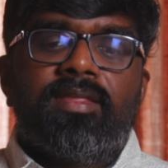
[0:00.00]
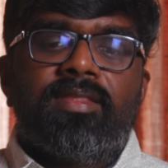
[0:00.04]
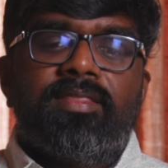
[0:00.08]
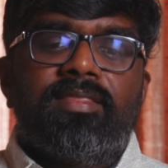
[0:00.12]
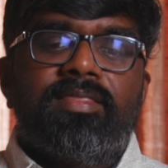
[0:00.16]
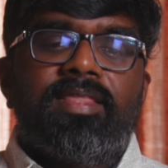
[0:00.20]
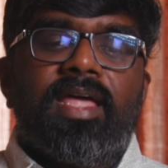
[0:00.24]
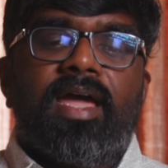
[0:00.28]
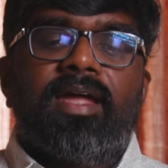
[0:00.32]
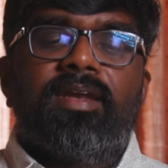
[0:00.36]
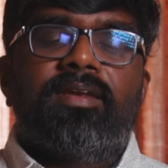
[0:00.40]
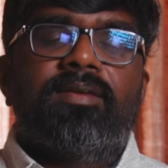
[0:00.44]

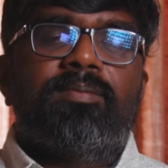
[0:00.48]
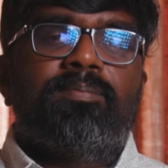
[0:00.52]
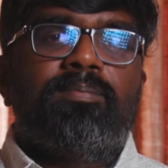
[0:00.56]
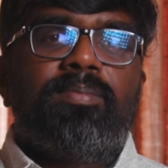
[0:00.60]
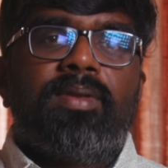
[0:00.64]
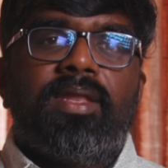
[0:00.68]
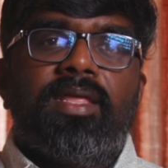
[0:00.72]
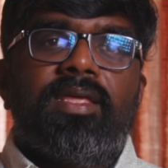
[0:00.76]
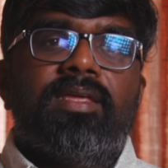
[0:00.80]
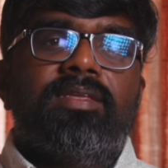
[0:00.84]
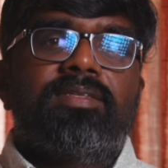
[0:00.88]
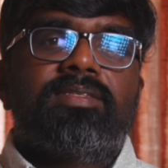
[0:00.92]
that
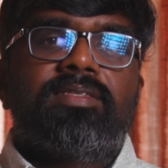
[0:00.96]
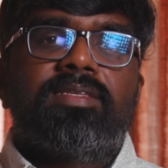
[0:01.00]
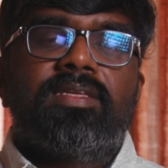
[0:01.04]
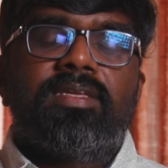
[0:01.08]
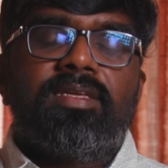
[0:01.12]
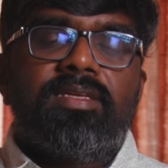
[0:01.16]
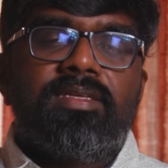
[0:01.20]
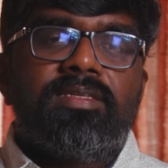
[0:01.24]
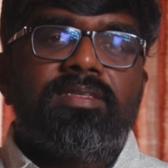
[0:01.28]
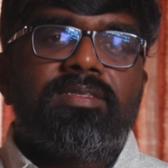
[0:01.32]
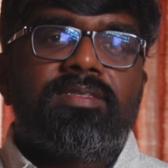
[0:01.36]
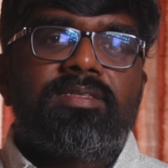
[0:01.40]
place
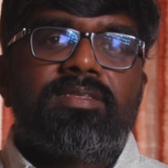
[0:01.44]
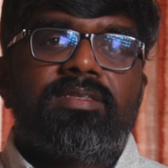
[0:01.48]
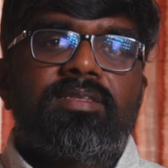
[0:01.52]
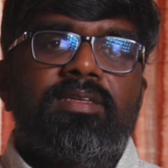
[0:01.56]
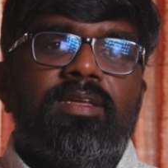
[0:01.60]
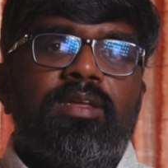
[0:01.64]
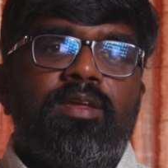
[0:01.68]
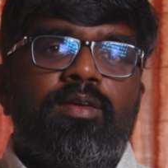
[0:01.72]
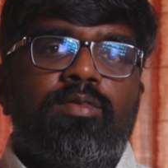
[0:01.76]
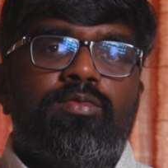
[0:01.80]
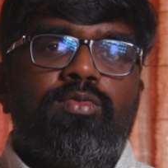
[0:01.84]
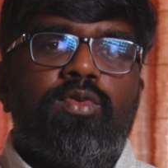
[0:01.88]

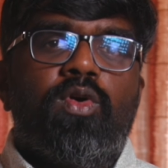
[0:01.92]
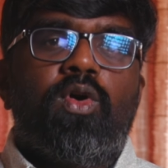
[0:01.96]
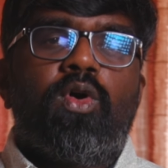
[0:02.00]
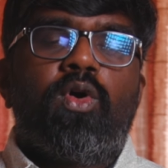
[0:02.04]
is for